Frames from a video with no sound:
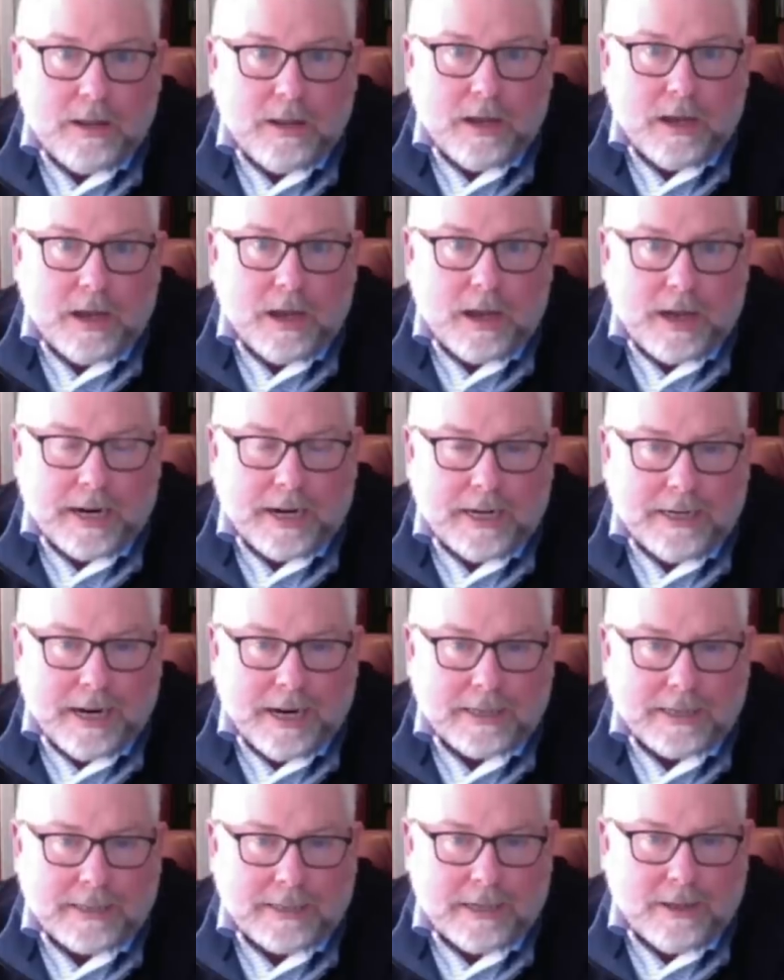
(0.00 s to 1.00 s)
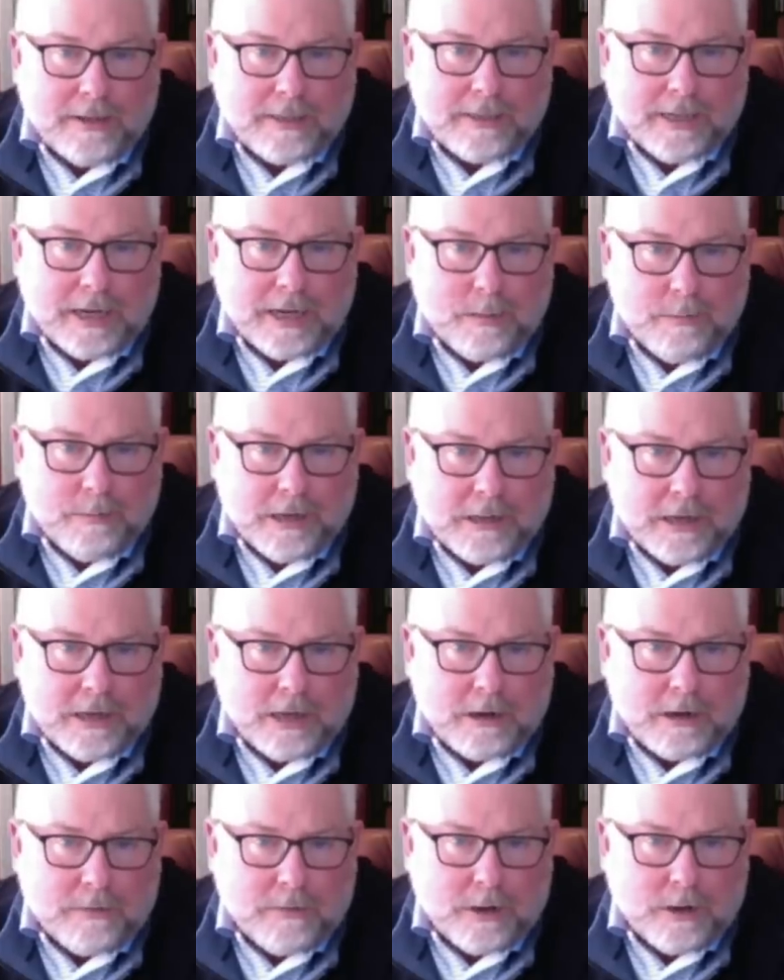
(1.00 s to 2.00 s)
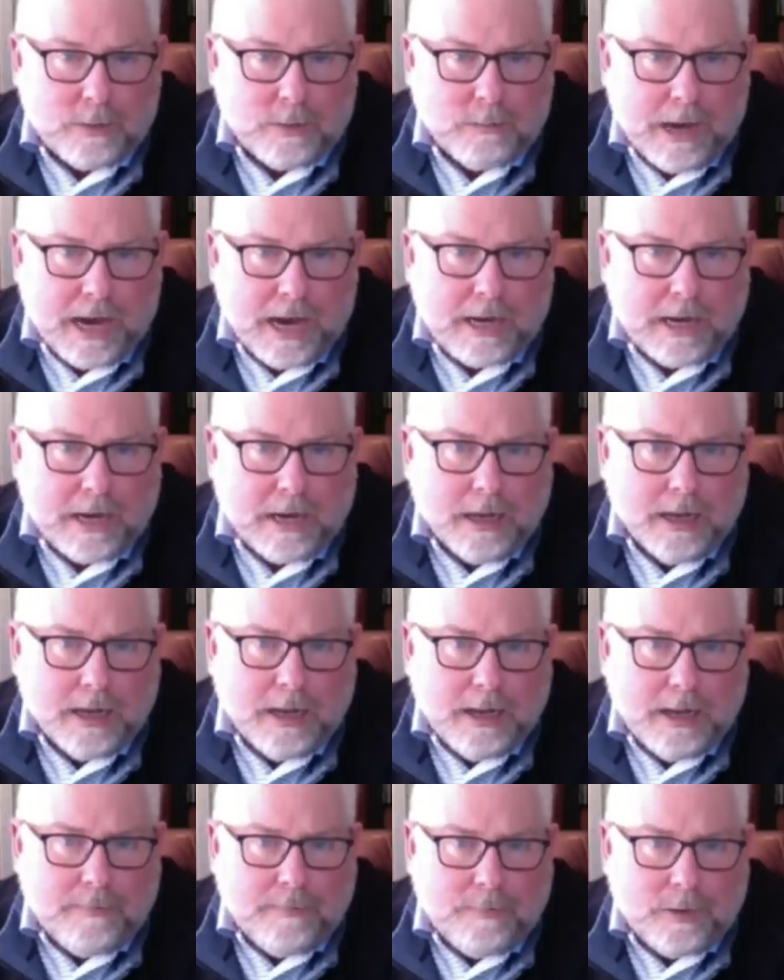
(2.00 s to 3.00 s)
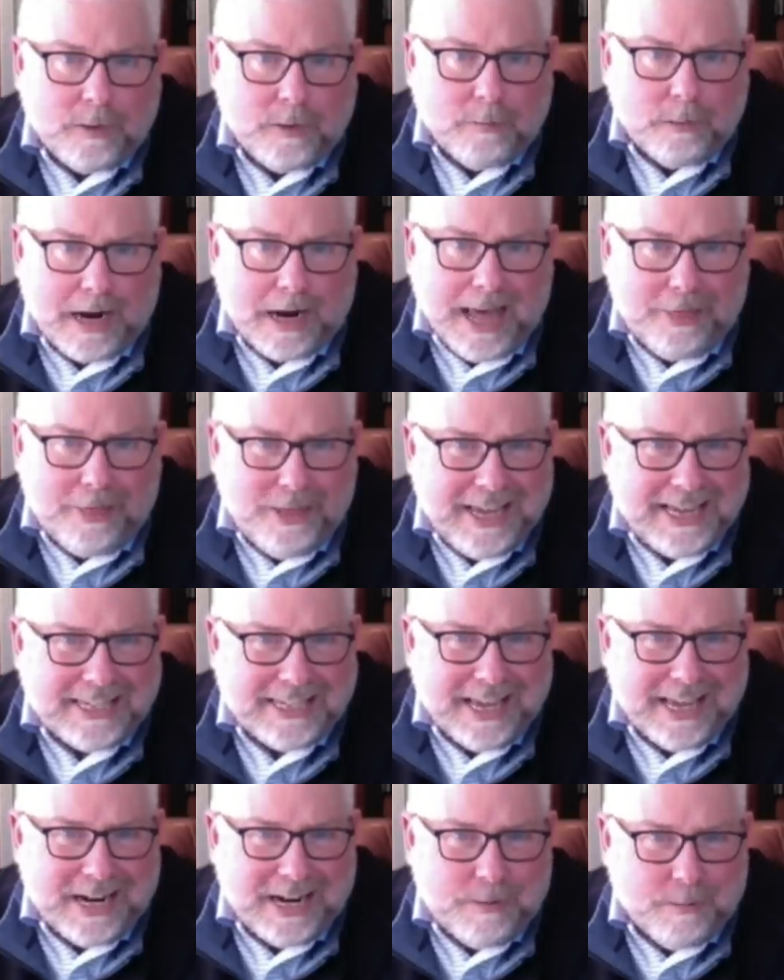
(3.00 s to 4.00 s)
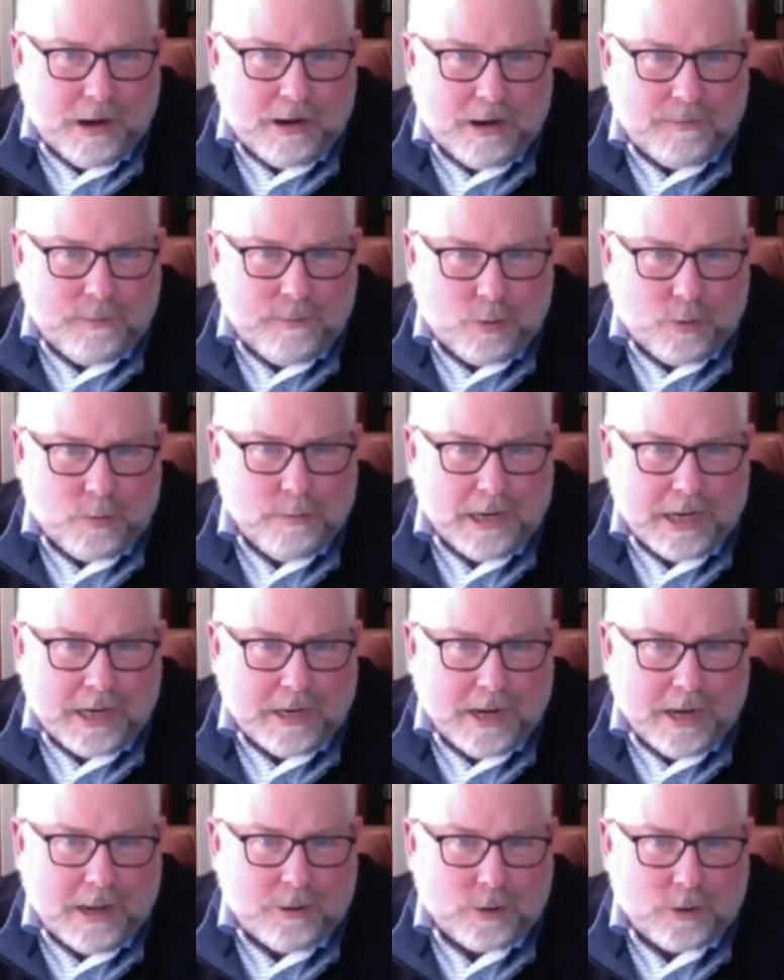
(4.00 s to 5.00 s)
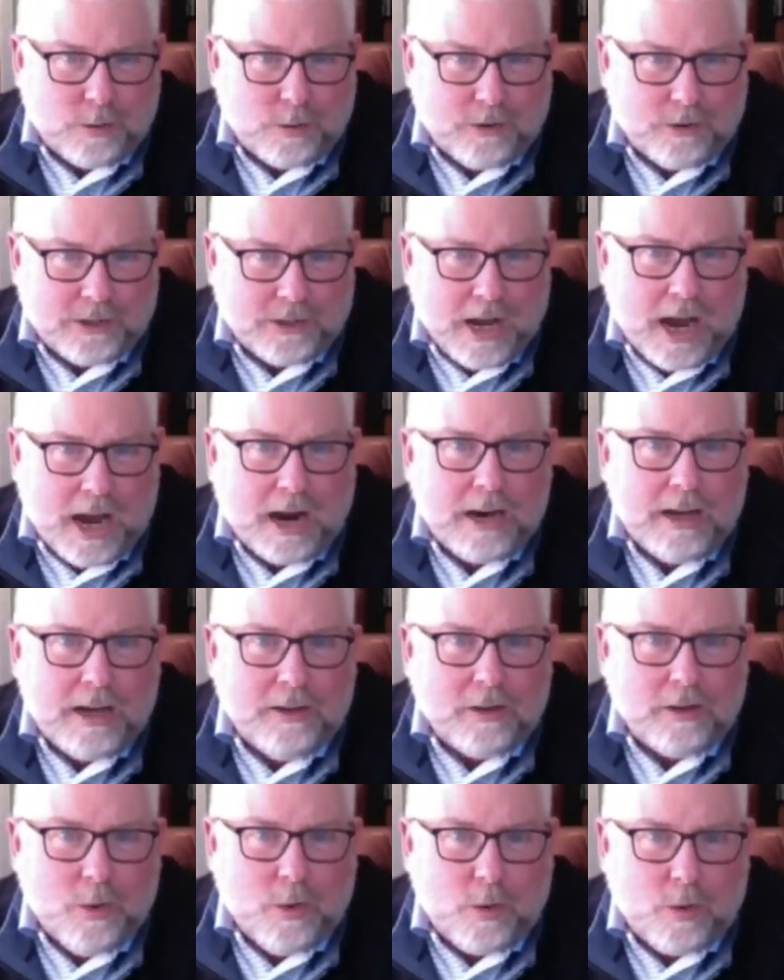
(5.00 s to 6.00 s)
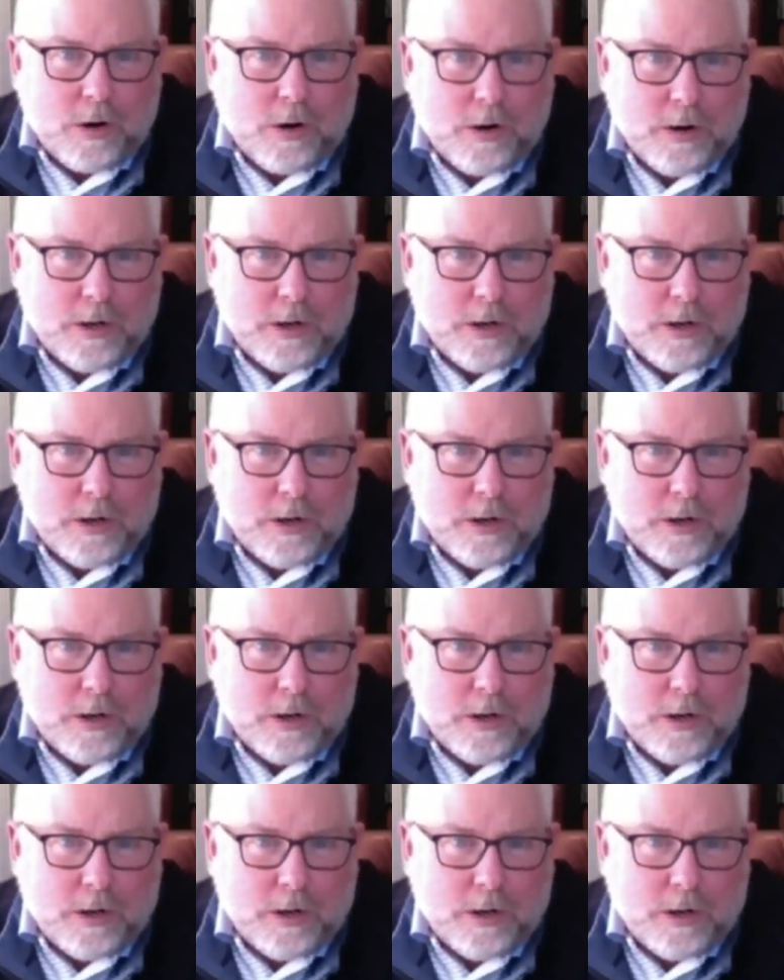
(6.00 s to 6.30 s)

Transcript: I did not see the CNBC interview with Becky, but I think he said he bought $4 billion worth of stock in the quarter.